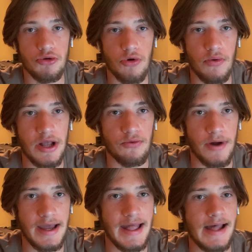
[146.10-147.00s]
throwing
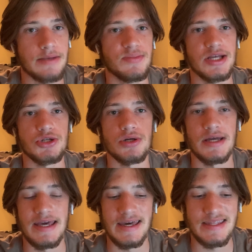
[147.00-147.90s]
right handed pitcher.
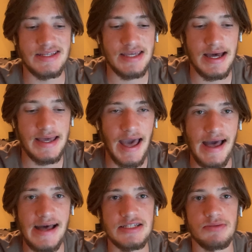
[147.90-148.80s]
This guy
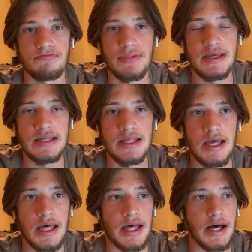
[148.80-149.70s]
has been
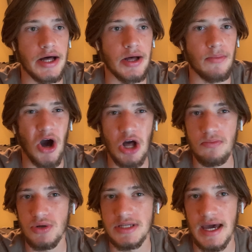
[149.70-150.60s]
um,
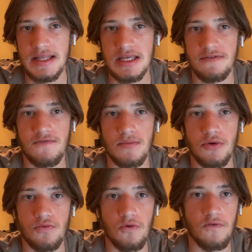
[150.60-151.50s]
unprotected from the
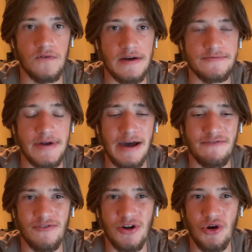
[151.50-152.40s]
Rule 5
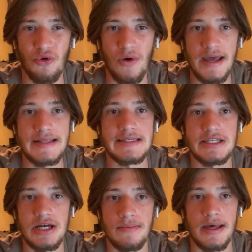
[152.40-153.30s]
draft for quite
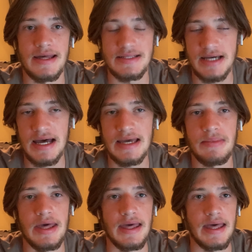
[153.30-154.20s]
some time,
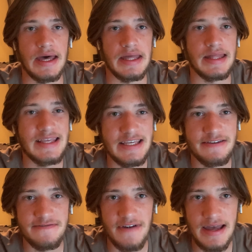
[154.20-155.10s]
and he's
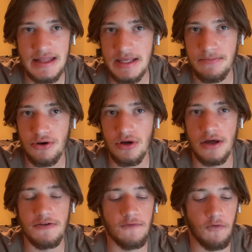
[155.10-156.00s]
finally put on
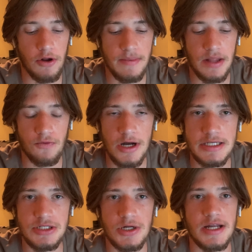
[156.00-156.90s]
the 40 man
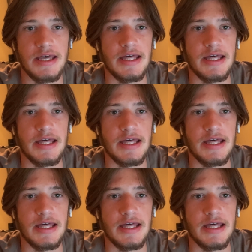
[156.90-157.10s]
roster.